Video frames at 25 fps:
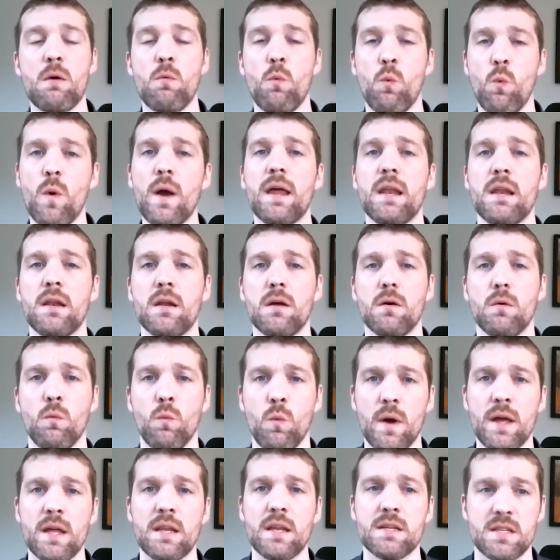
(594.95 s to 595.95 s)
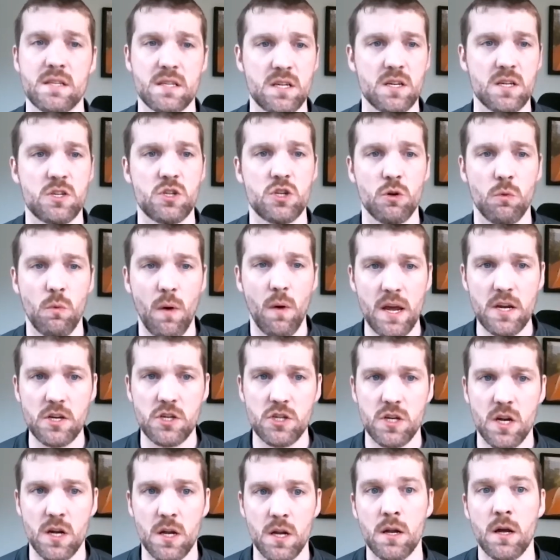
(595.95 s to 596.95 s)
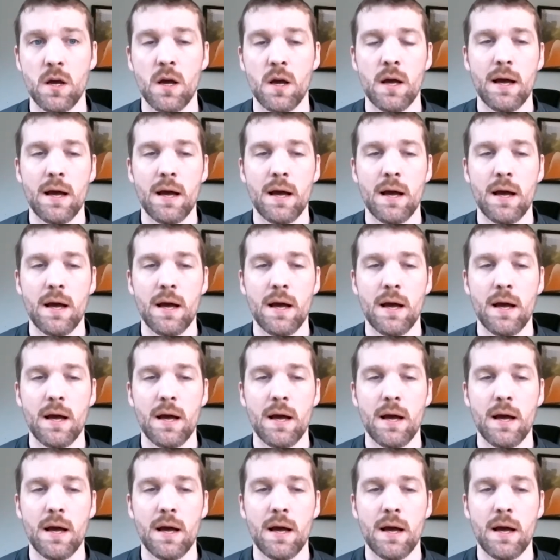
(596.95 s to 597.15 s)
win-win situation.